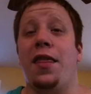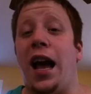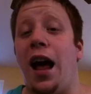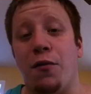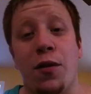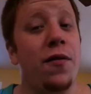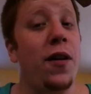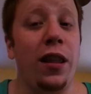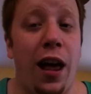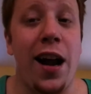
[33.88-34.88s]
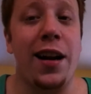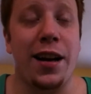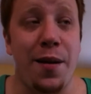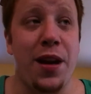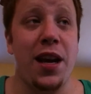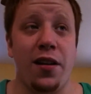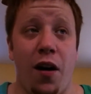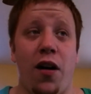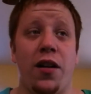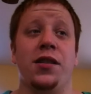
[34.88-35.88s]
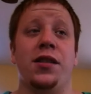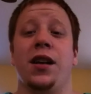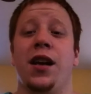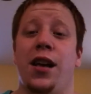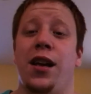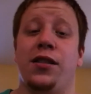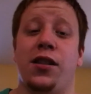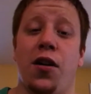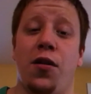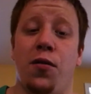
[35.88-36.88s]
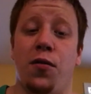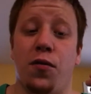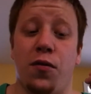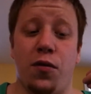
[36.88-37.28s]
They got rid of a lot of gimmicky cards, so